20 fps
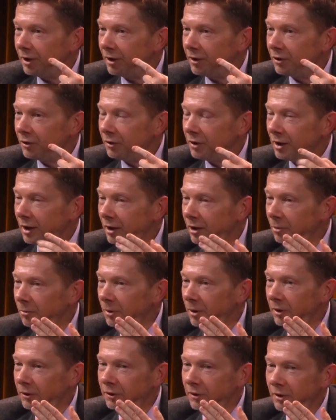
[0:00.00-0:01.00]
So in other
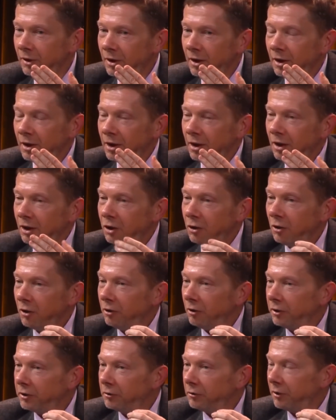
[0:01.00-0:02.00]
words, you're not
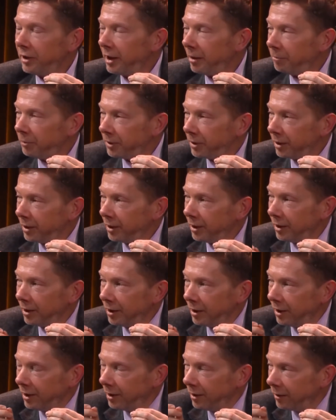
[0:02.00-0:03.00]
trapped
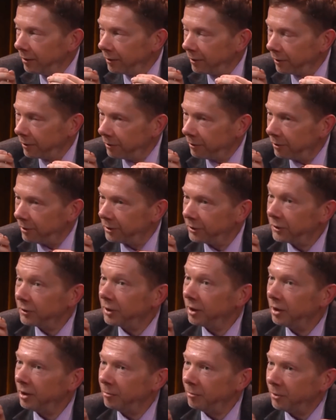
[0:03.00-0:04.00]
in the thoughts
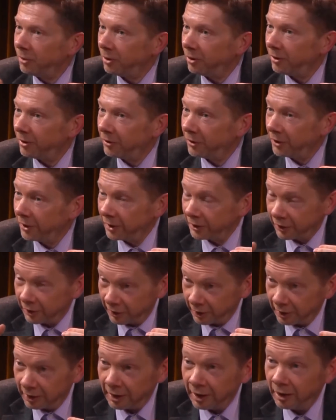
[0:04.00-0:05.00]
anymore. This is
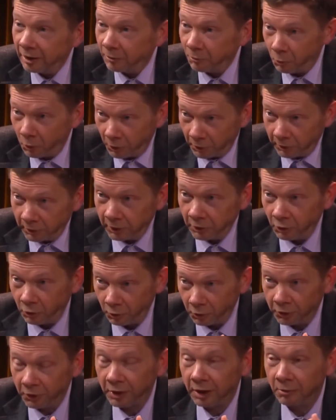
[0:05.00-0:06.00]
again what the whole
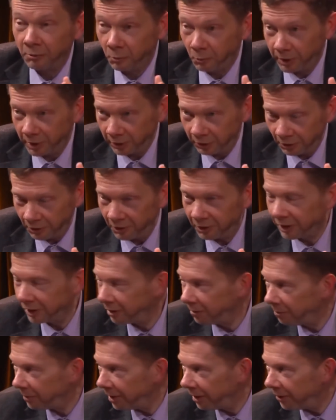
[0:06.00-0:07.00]
thing we are talking
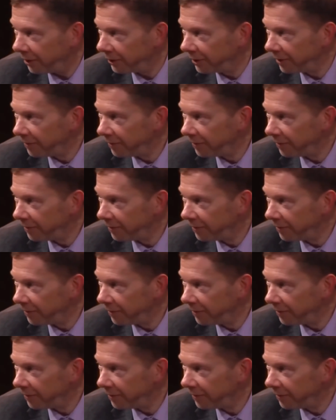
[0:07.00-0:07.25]
about.